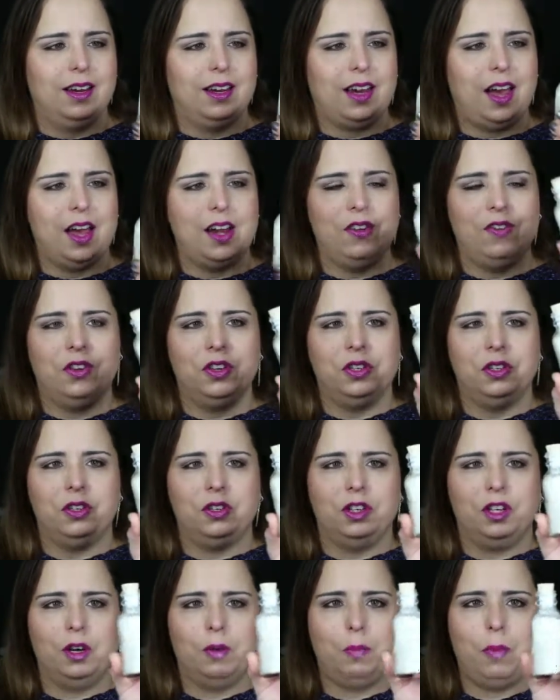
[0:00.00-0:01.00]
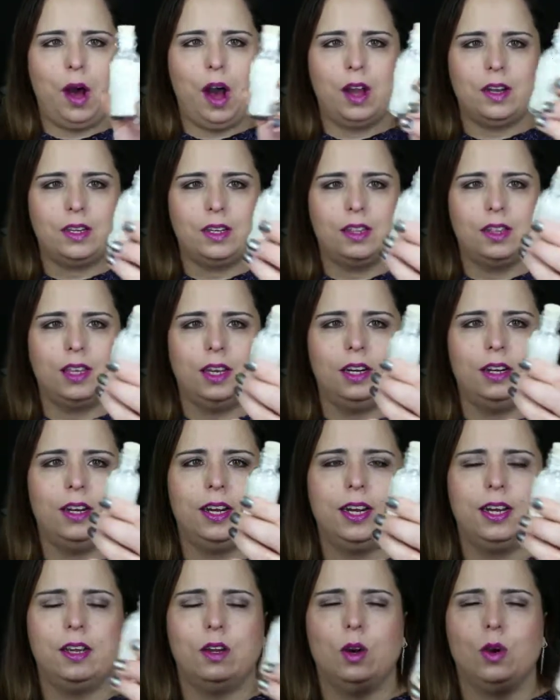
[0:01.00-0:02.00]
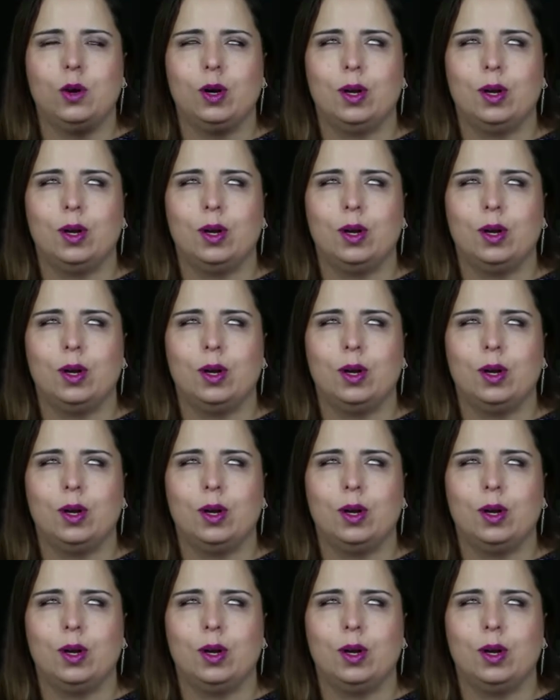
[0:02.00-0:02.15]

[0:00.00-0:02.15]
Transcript: kind of a little apothecary